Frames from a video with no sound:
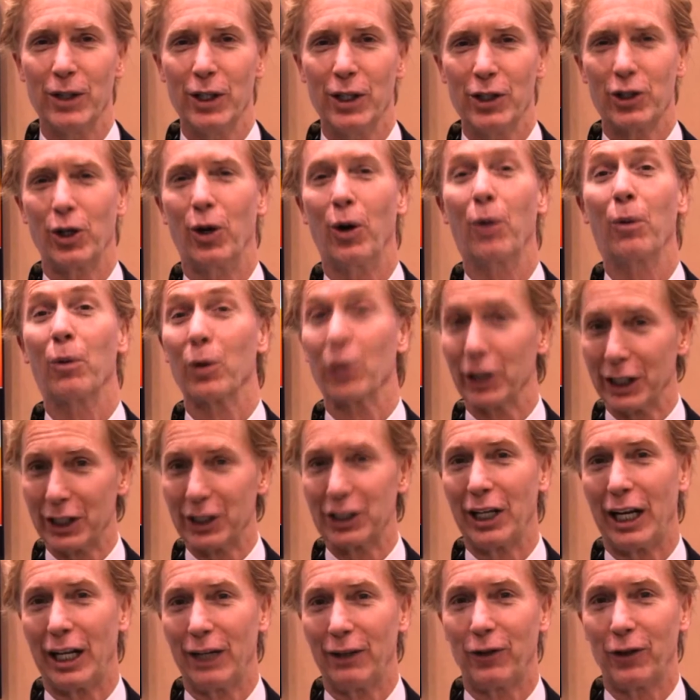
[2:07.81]
So really
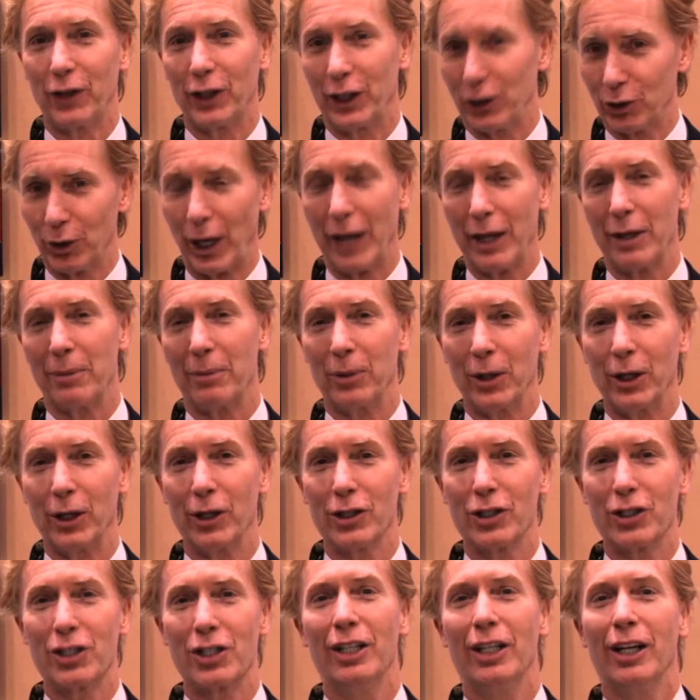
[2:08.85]
excited for you to try the
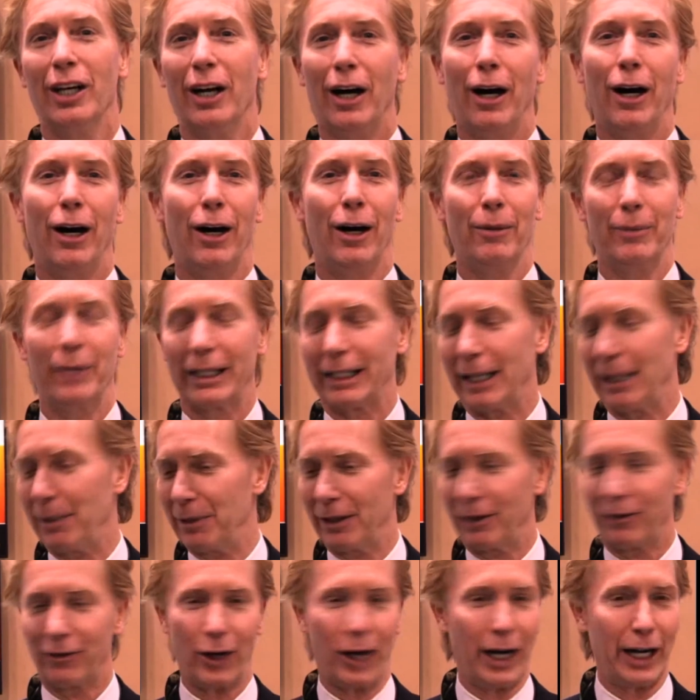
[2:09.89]
burrs. They come
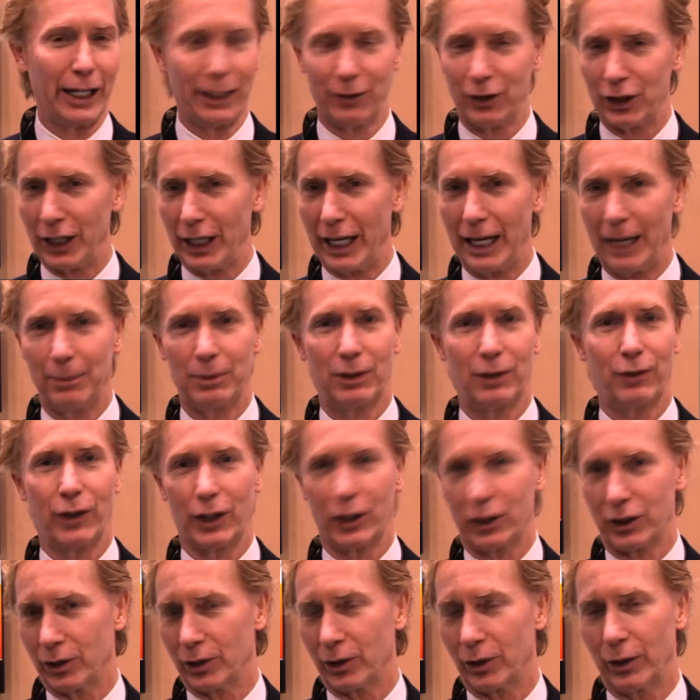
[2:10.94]
in a variety of shapes:
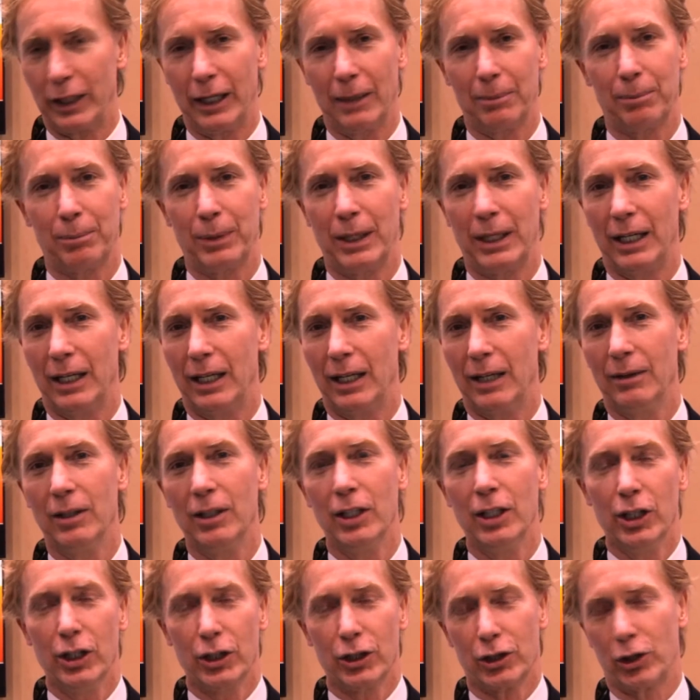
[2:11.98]
friction grip,
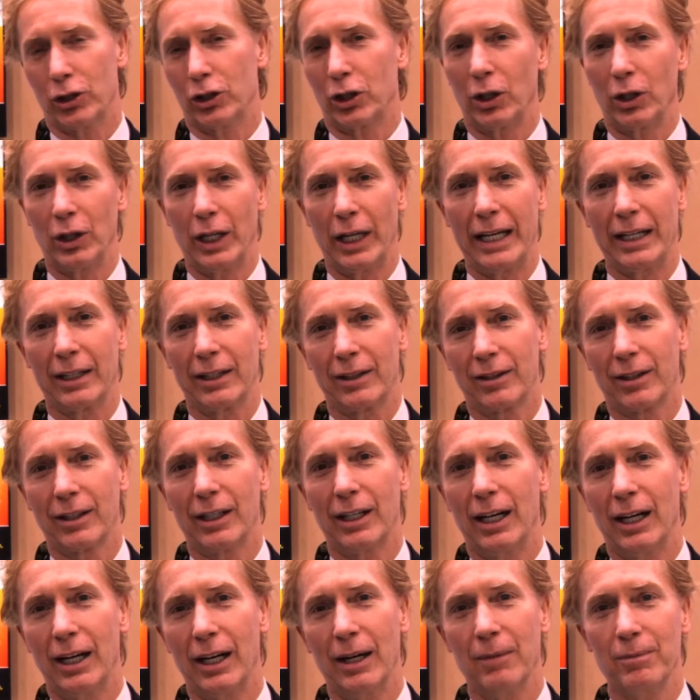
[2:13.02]
surgical length,
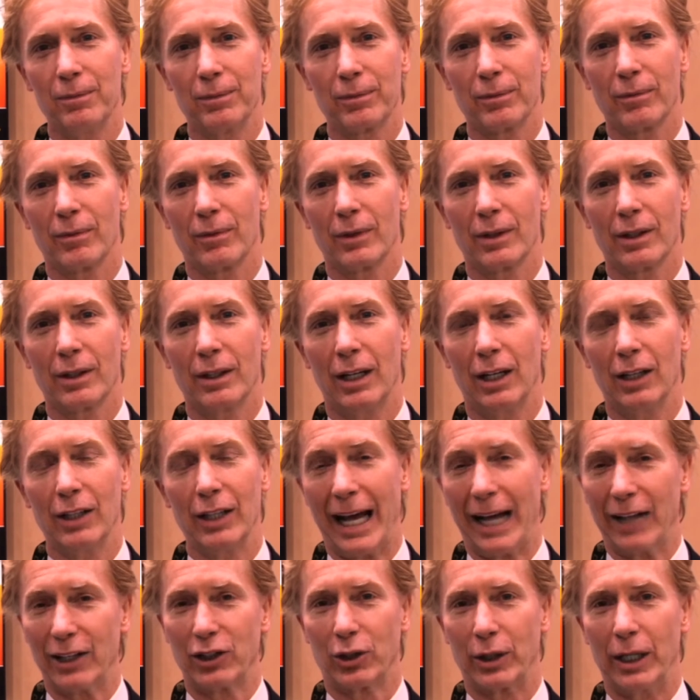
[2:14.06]

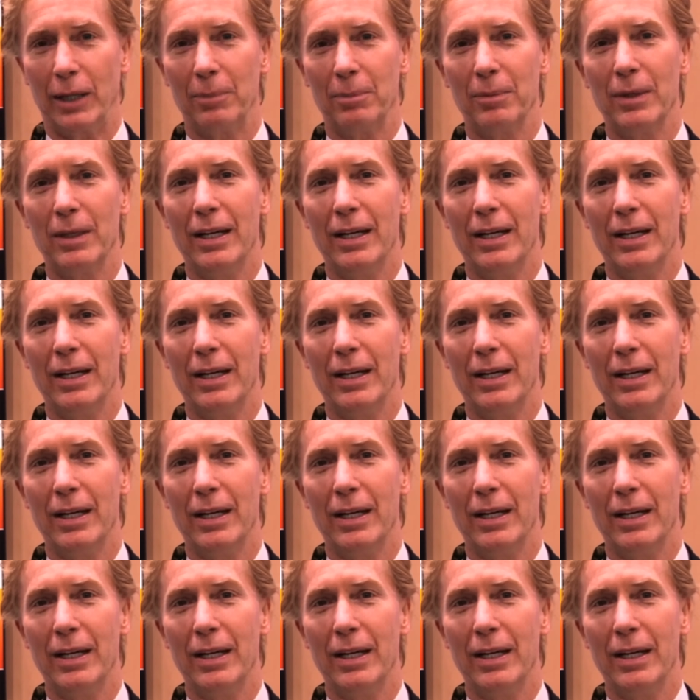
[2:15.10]
latch grip.